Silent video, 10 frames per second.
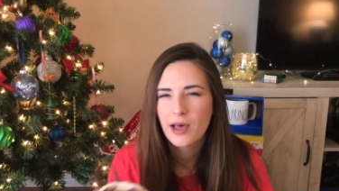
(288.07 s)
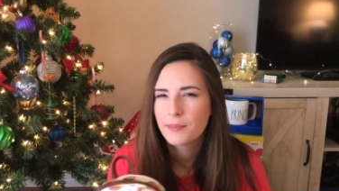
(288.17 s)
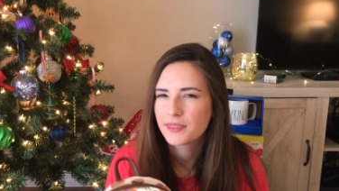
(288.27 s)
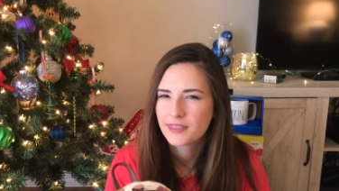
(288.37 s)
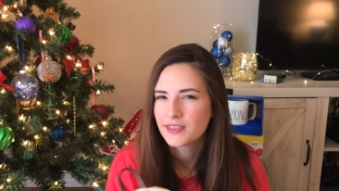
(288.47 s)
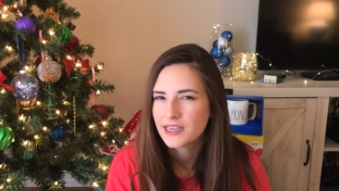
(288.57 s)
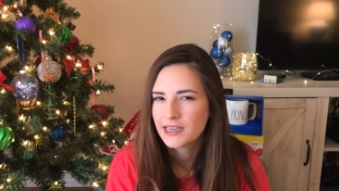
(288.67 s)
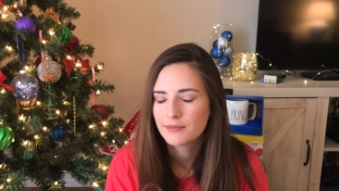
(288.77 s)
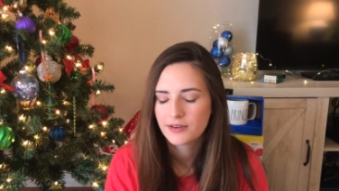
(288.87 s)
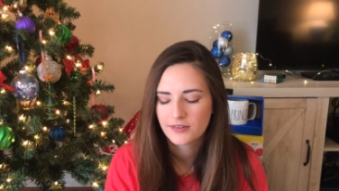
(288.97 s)
Up
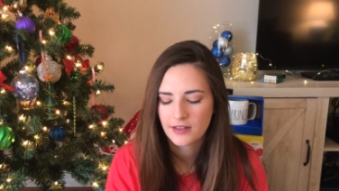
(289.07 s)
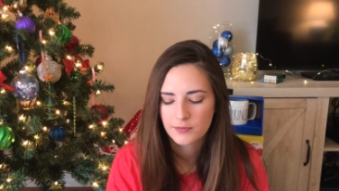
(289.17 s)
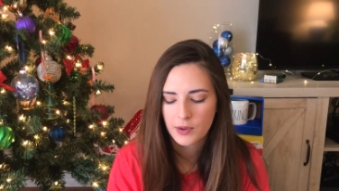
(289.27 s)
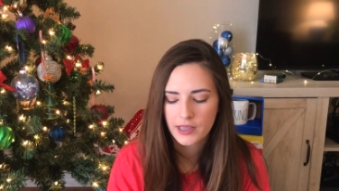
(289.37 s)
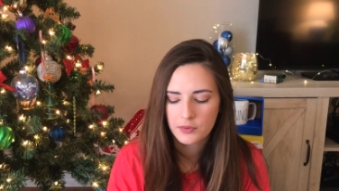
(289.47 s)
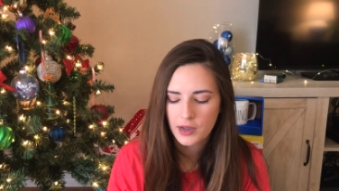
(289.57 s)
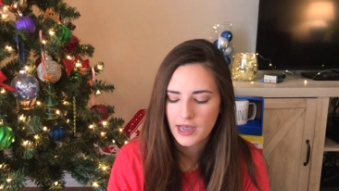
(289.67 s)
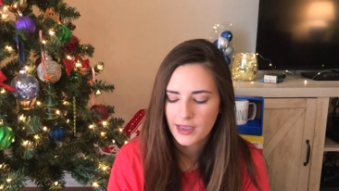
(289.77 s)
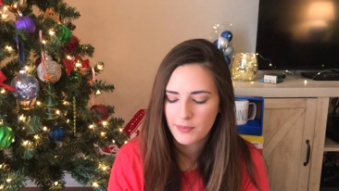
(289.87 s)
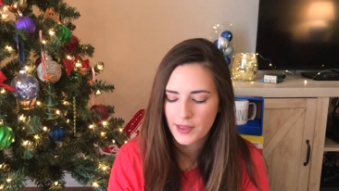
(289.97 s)
themed, so that's probably why,